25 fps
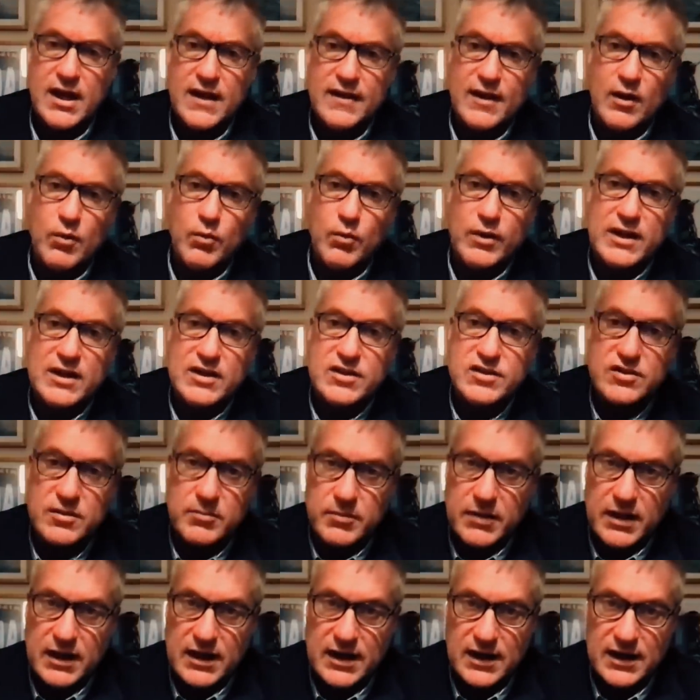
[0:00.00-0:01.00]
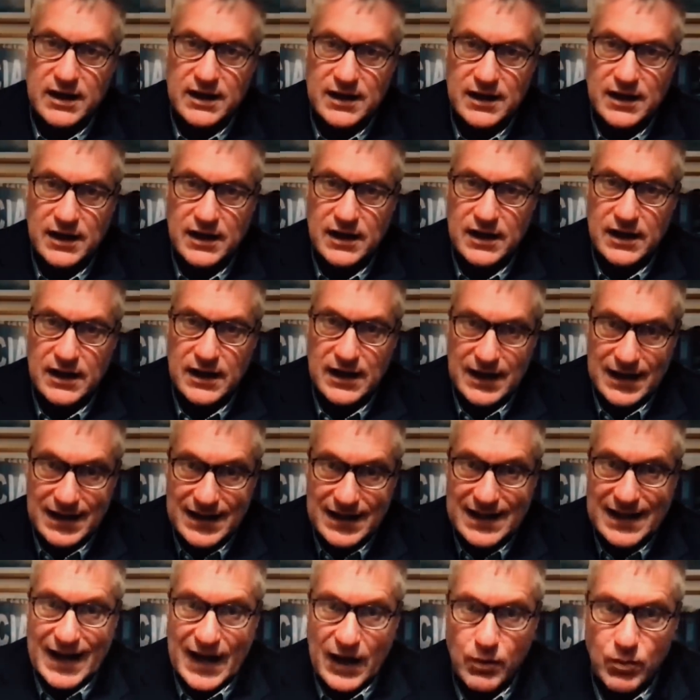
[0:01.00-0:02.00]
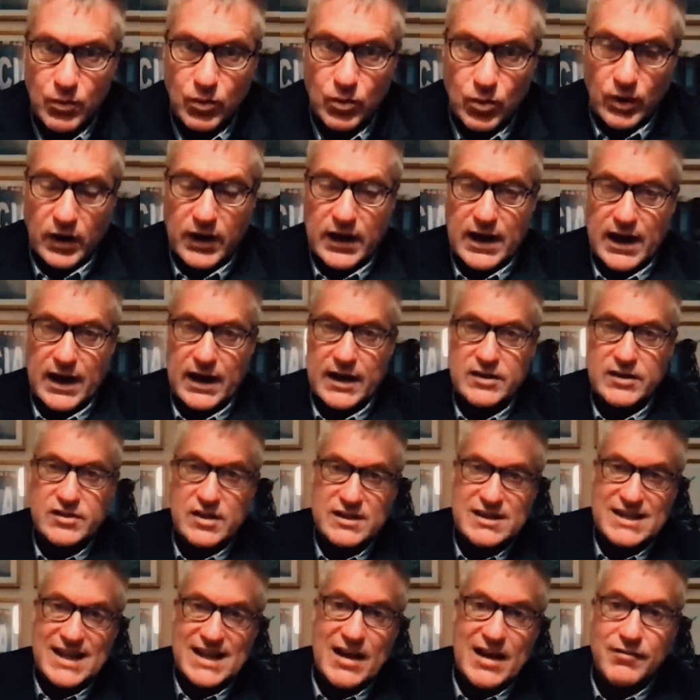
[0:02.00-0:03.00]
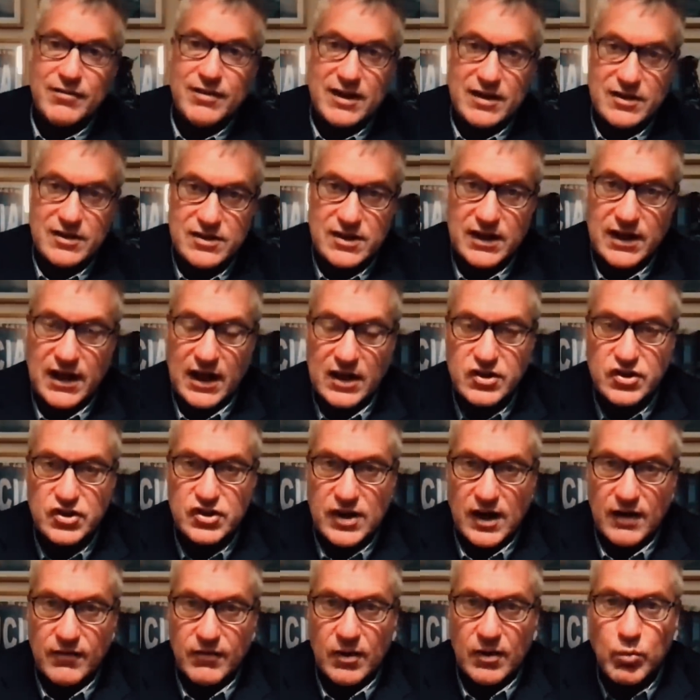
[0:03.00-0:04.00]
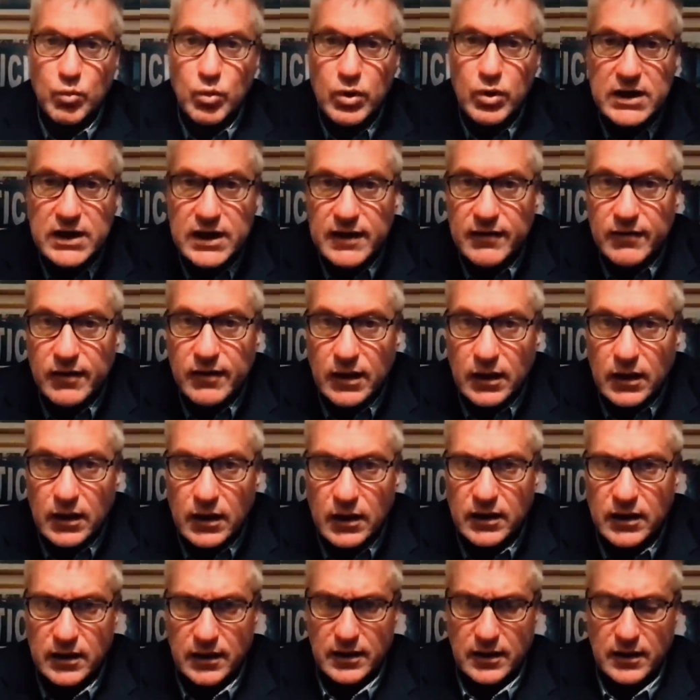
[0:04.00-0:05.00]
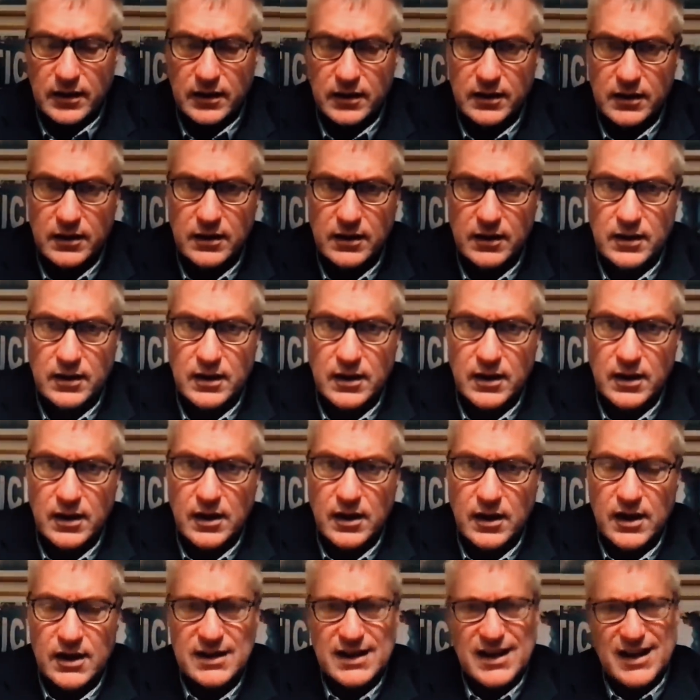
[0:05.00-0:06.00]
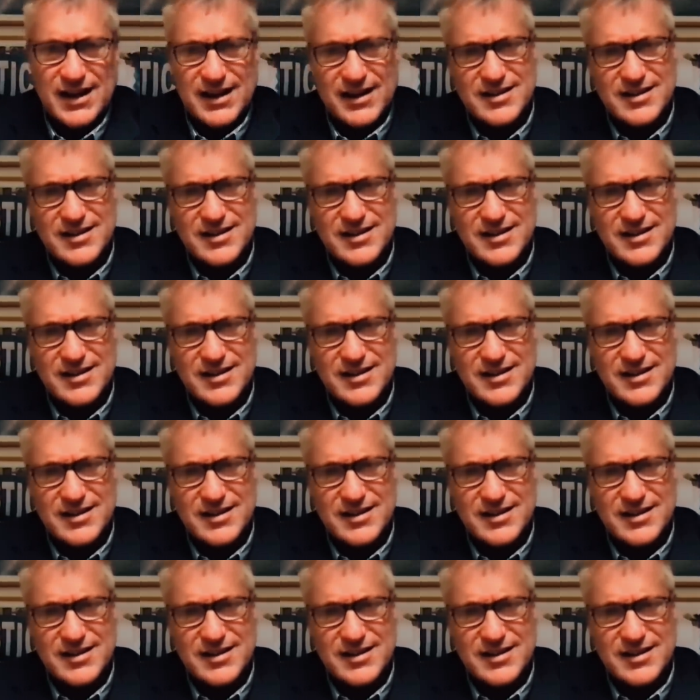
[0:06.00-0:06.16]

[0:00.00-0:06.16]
that we had submitted in the Ecuador case as evidence against Chevron, wouldn't even look at it. Yet